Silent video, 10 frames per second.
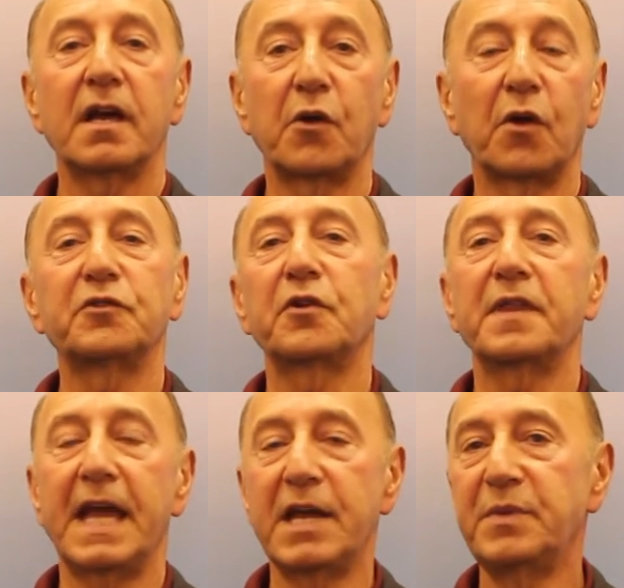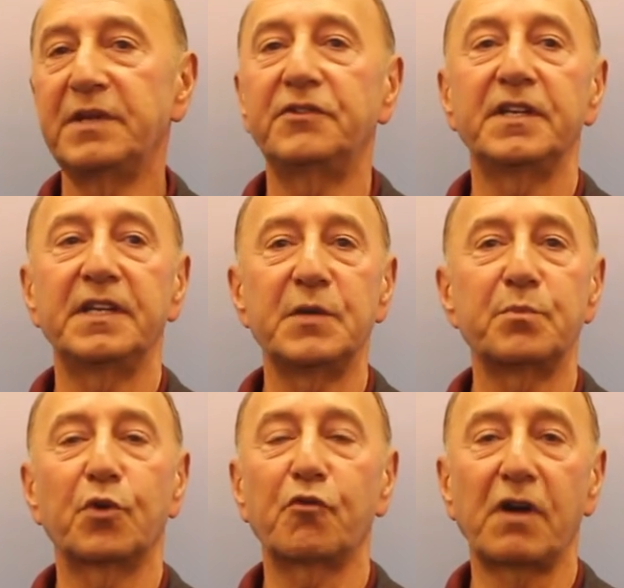and also the ABCD
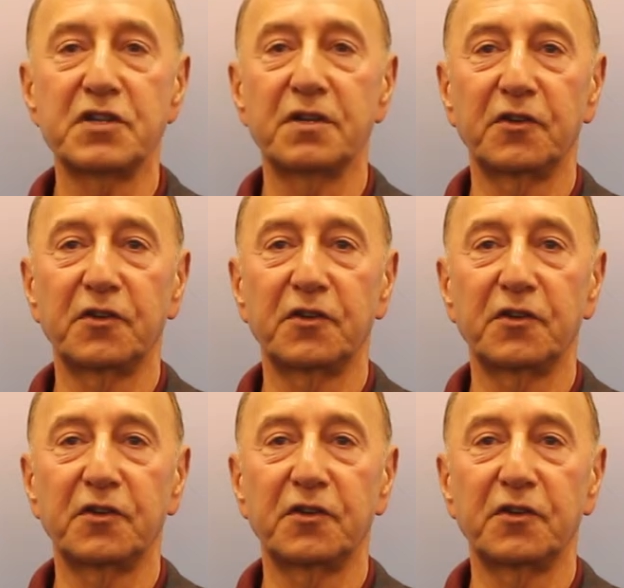progression